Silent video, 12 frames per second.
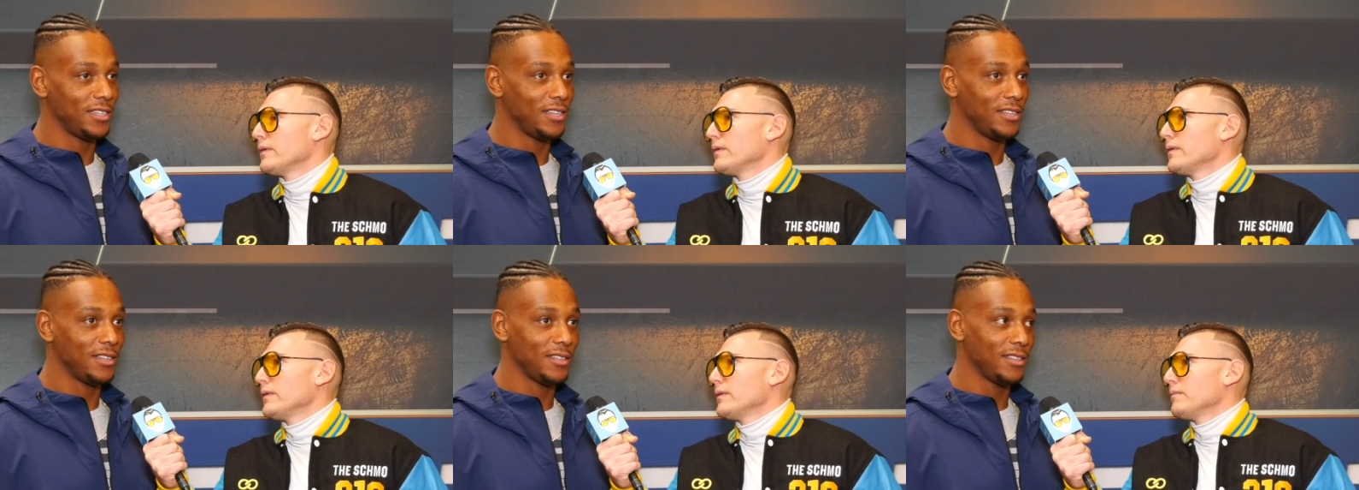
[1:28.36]

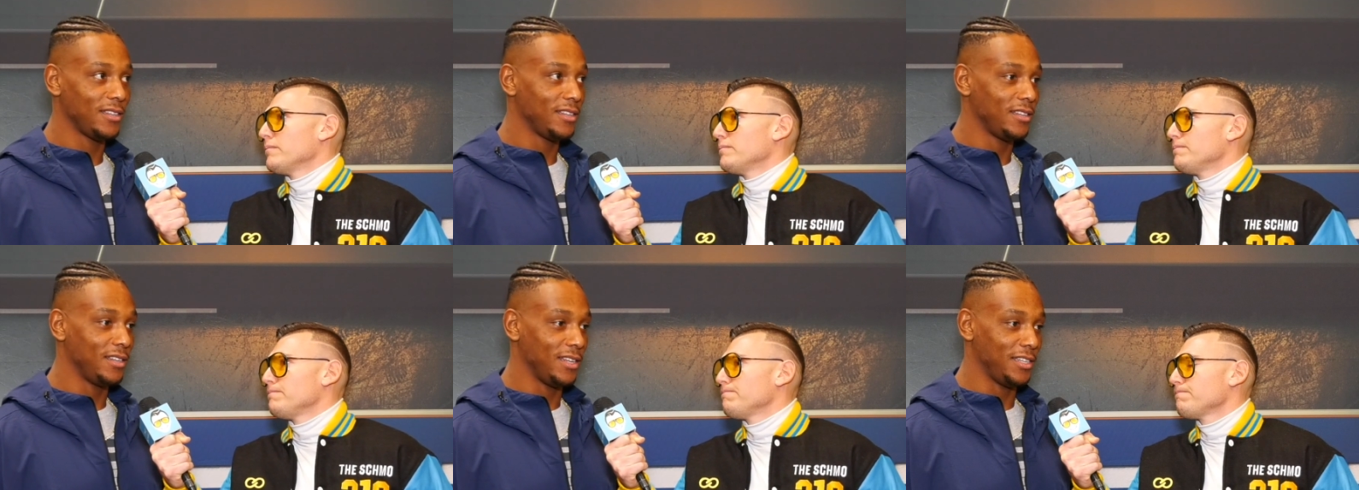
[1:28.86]
Speaker 1: uh,
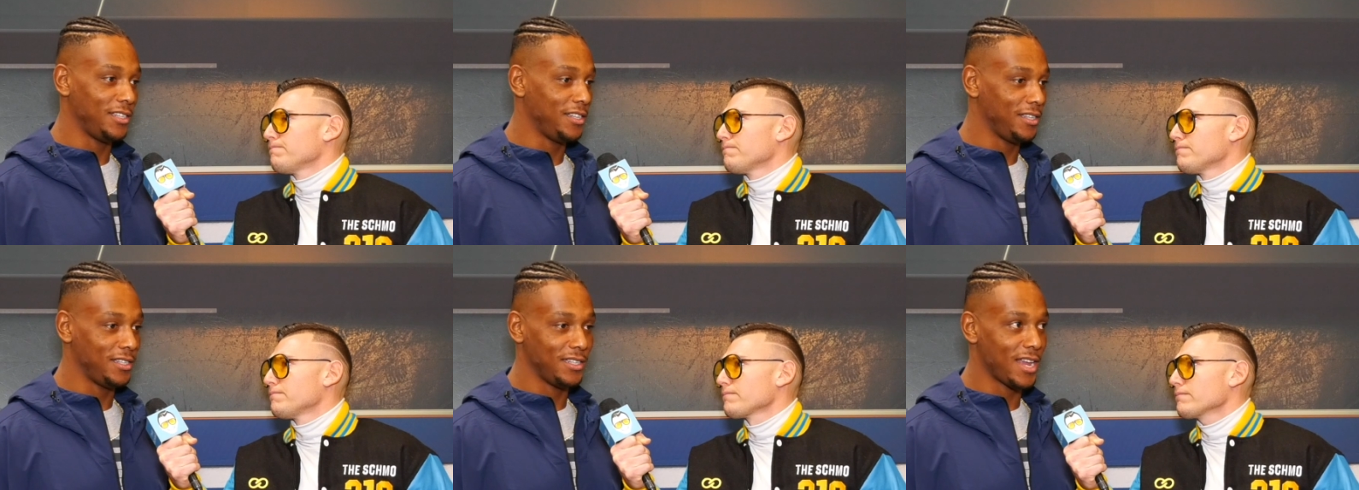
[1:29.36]
that
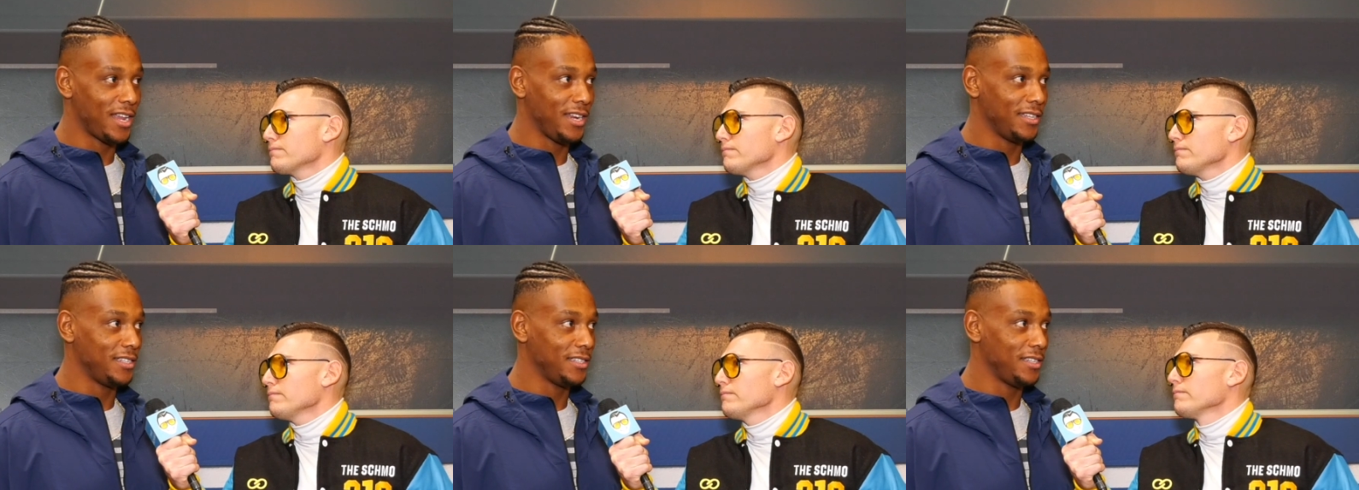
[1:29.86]
shit is not
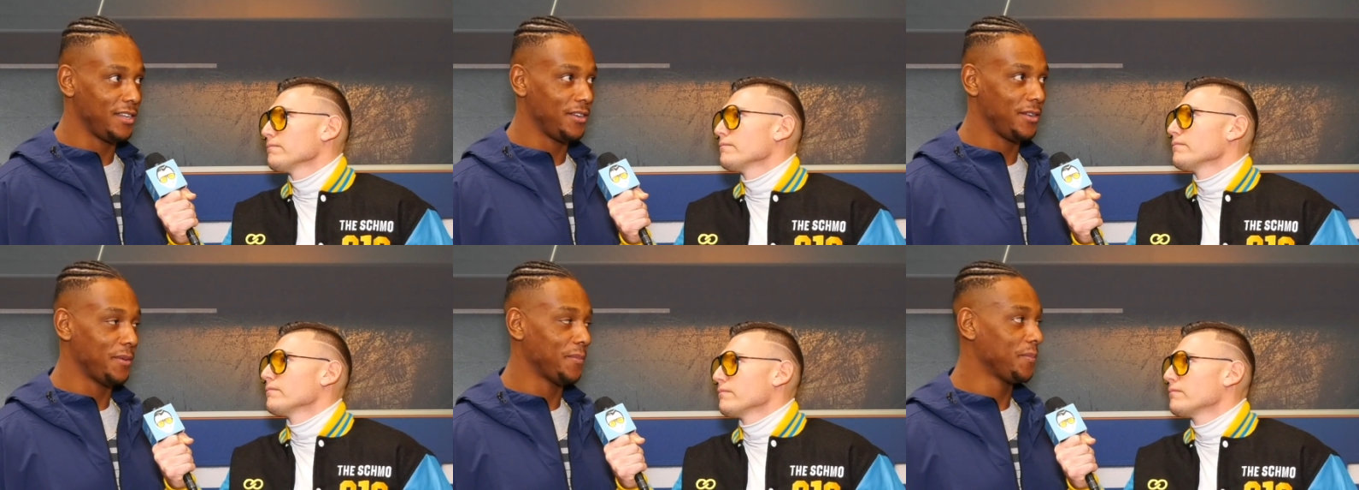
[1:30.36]

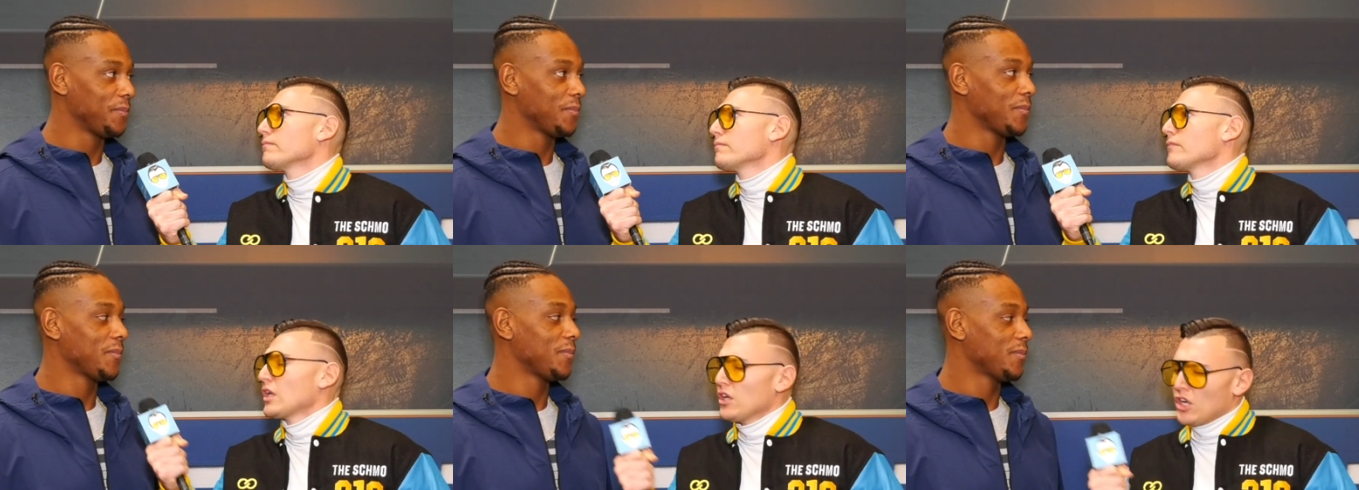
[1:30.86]
necessary.
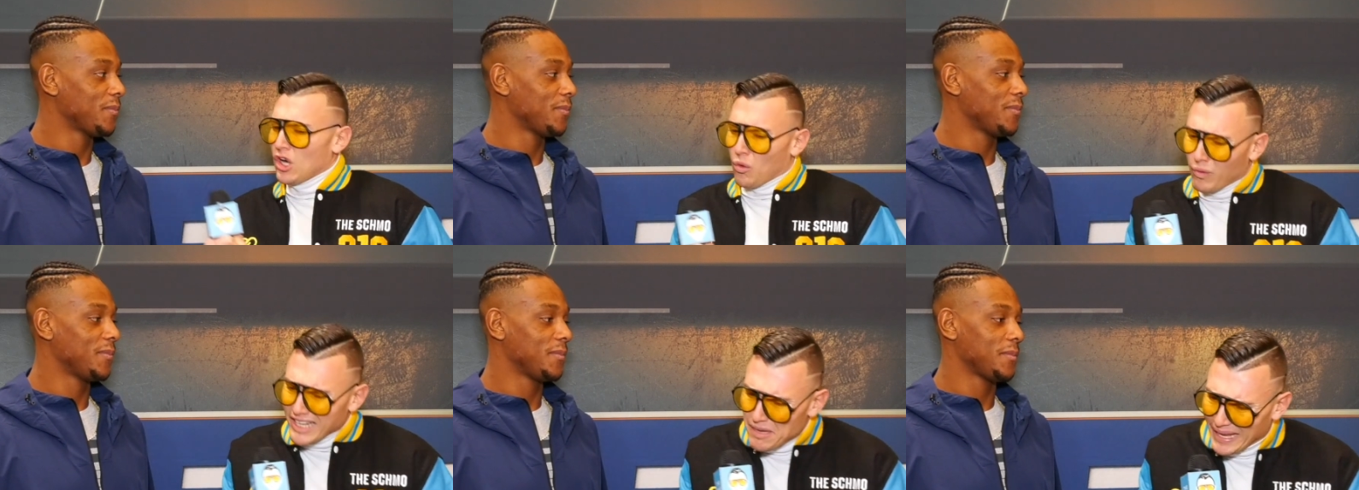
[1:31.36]

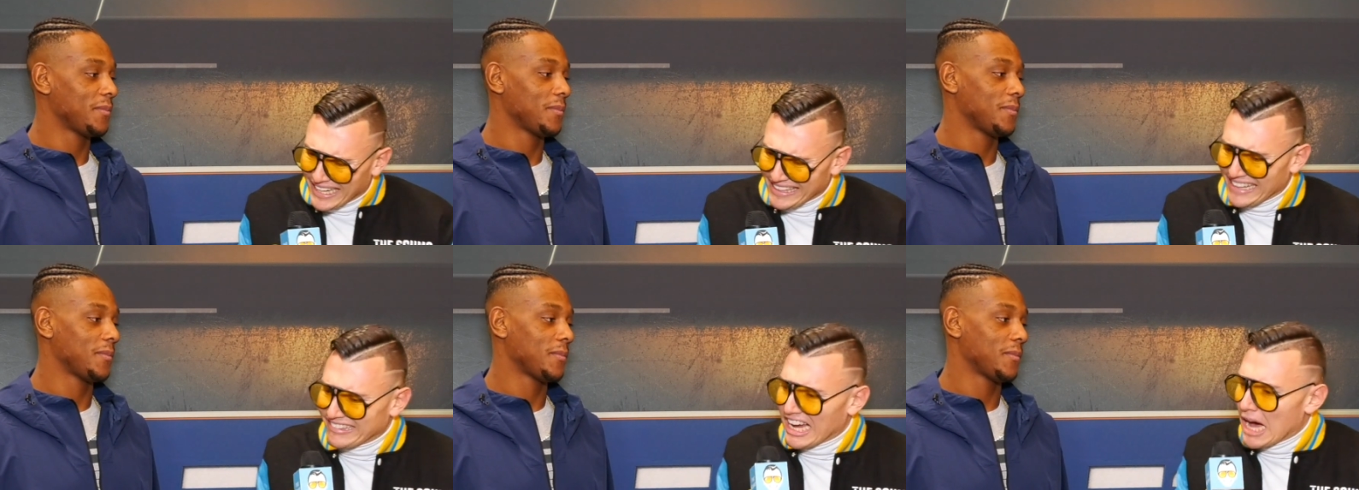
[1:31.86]
Speaker 2: What do you make
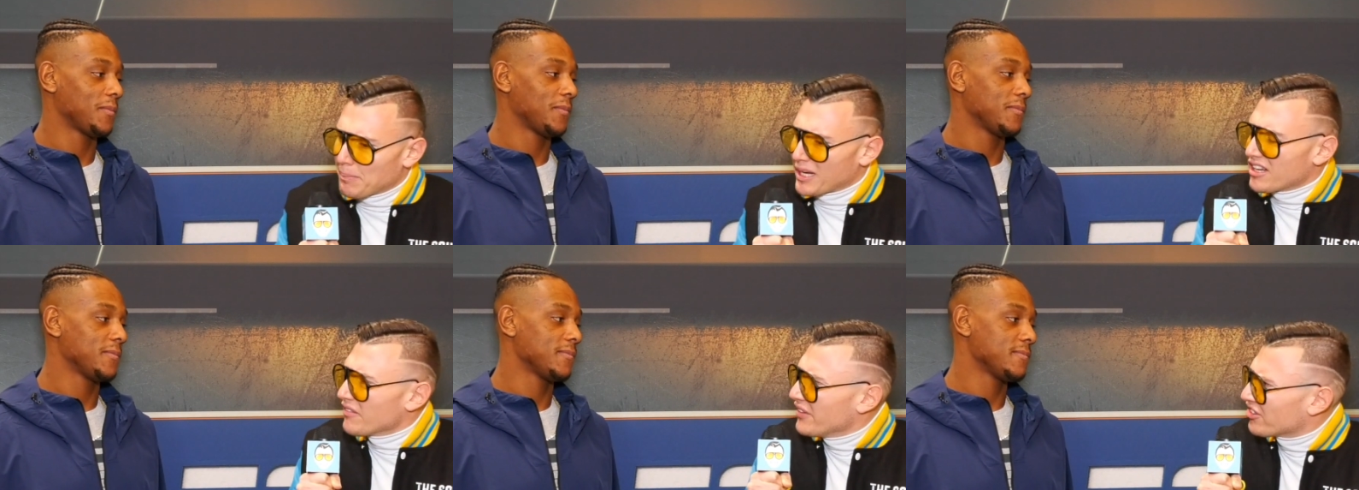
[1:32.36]
at the top of
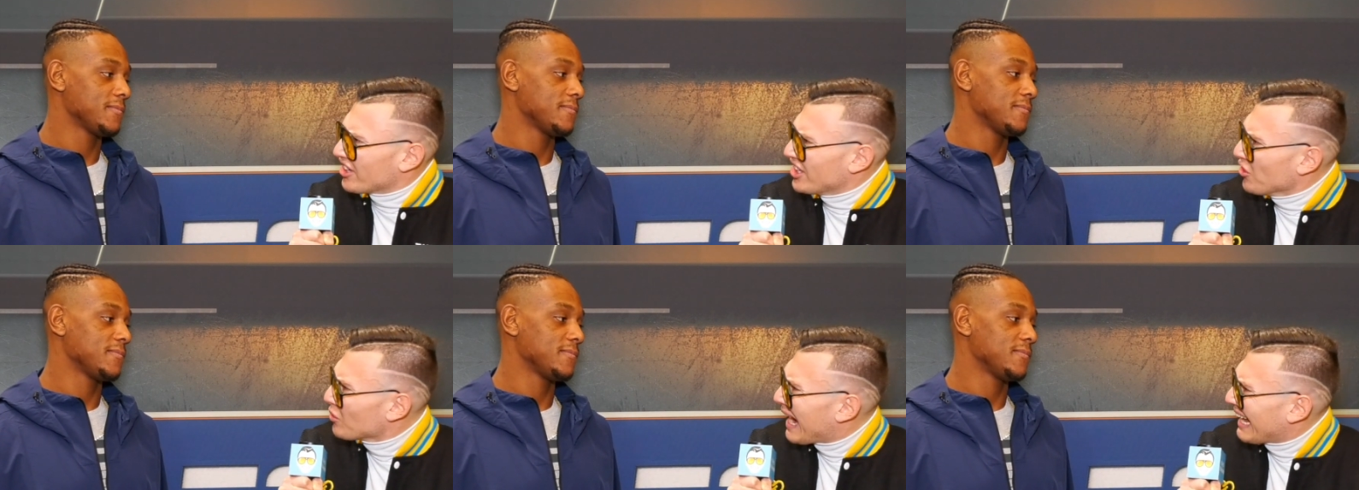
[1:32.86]
the division?
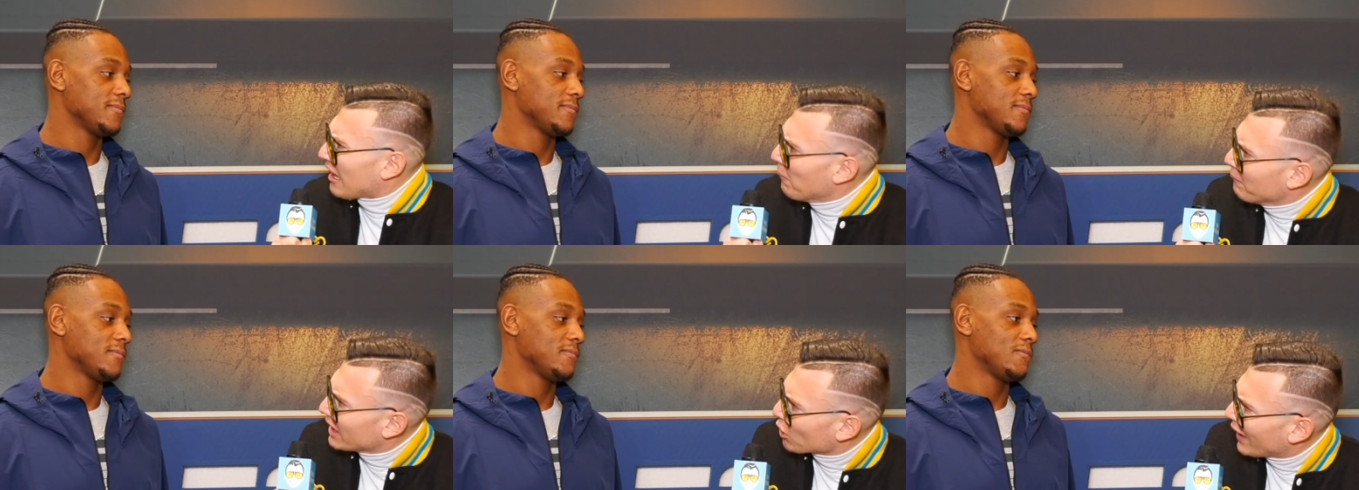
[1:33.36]
You got a
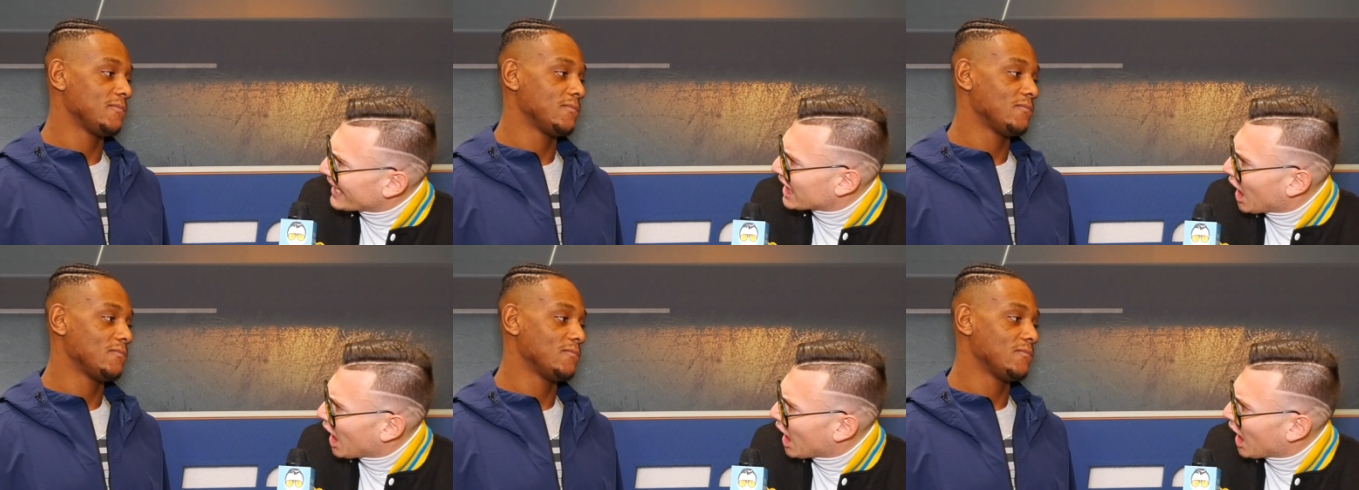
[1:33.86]
middleweight